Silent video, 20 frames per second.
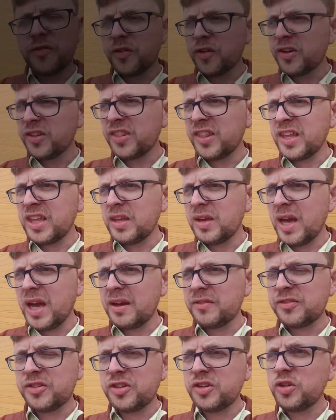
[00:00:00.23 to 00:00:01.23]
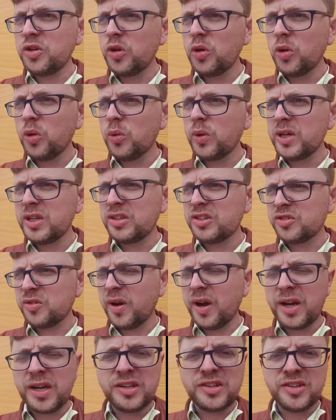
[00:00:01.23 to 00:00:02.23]
The first thing you have to do when
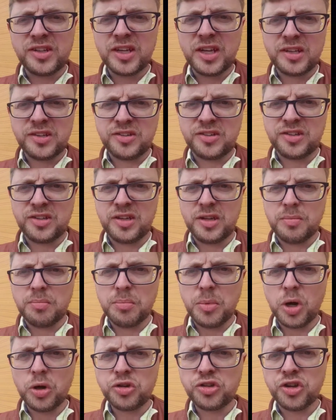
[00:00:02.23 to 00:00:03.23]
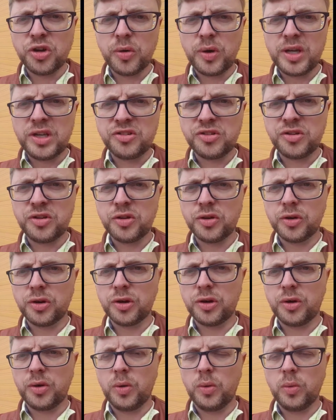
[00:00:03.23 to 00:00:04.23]
trying to get Mojo into
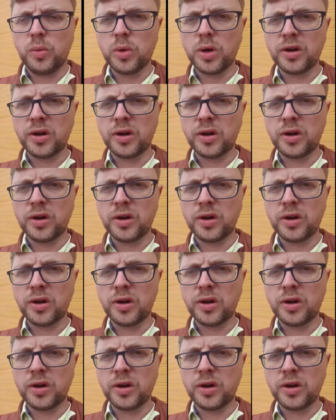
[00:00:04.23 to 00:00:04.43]
your